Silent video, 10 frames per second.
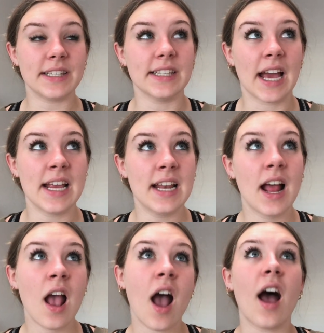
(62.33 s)
tonight
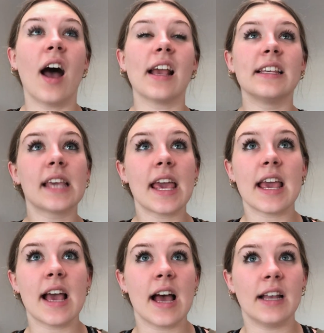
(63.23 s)
I
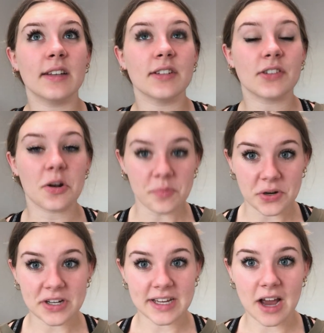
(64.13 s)
can start
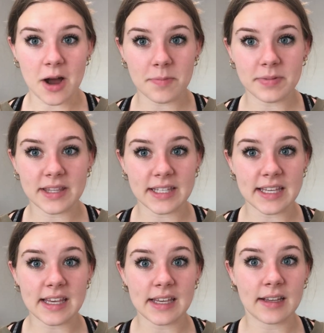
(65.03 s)
putting up
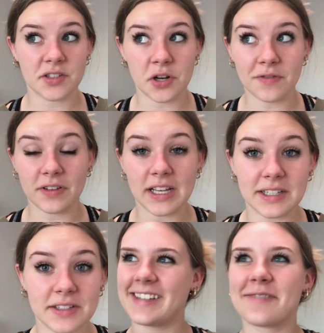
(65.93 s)
the
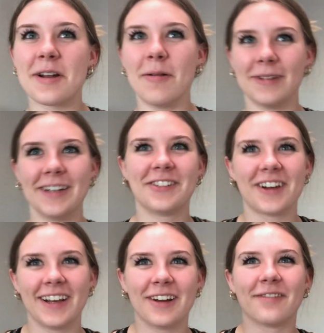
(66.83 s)
snowflakes. This is what I'm gonna
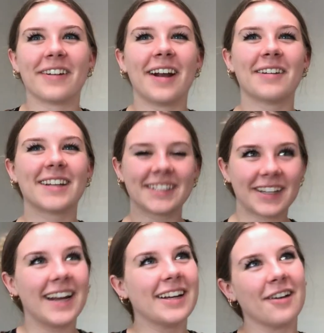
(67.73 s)
try to go for. I'm gonna
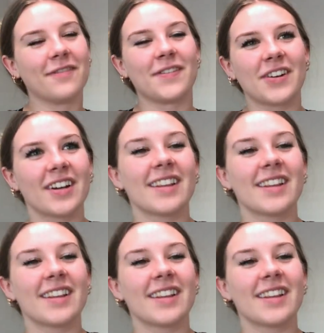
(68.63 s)
try to go for